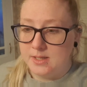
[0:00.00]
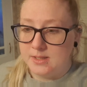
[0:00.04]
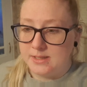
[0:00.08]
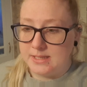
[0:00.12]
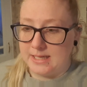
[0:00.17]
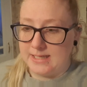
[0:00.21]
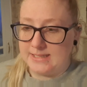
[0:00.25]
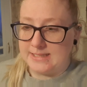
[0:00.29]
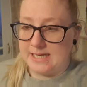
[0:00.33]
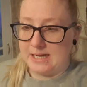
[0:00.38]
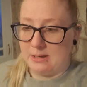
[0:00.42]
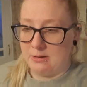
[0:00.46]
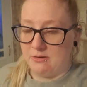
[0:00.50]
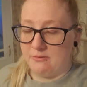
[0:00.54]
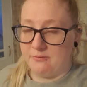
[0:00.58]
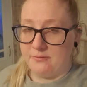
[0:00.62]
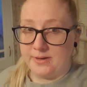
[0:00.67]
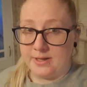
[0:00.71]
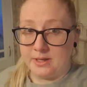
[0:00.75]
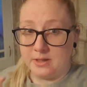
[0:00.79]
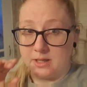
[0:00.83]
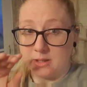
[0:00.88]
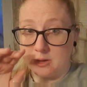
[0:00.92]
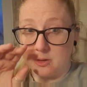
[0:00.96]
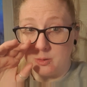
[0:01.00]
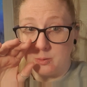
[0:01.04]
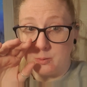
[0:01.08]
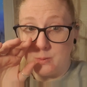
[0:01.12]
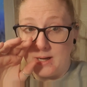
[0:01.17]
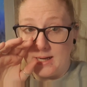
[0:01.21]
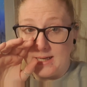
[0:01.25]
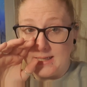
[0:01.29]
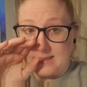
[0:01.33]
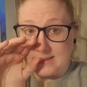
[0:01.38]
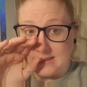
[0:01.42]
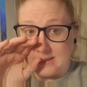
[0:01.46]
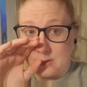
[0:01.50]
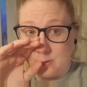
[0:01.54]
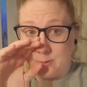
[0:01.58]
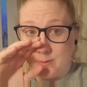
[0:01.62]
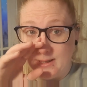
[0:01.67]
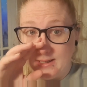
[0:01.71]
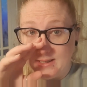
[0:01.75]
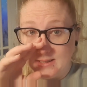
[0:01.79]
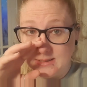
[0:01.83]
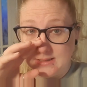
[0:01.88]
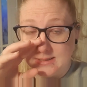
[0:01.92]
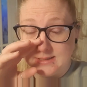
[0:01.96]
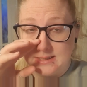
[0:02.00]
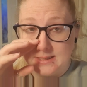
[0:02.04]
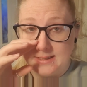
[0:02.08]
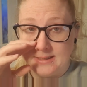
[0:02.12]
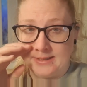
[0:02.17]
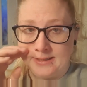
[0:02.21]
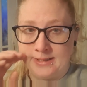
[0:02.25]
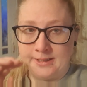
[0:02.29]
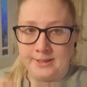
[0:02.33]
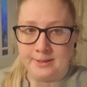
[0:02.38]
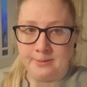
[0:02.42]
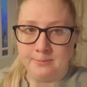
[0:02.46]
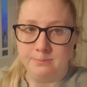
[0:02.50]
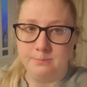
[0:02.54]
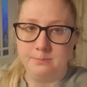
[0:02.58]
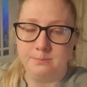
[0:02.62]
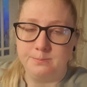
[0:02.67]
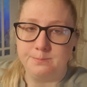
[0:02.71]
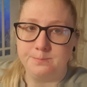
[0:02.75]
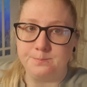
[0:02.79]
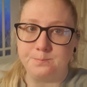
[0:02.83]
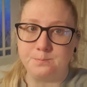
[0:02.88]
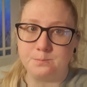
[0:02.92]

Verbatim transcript: That is how I feel. I could quite easily quit. Um,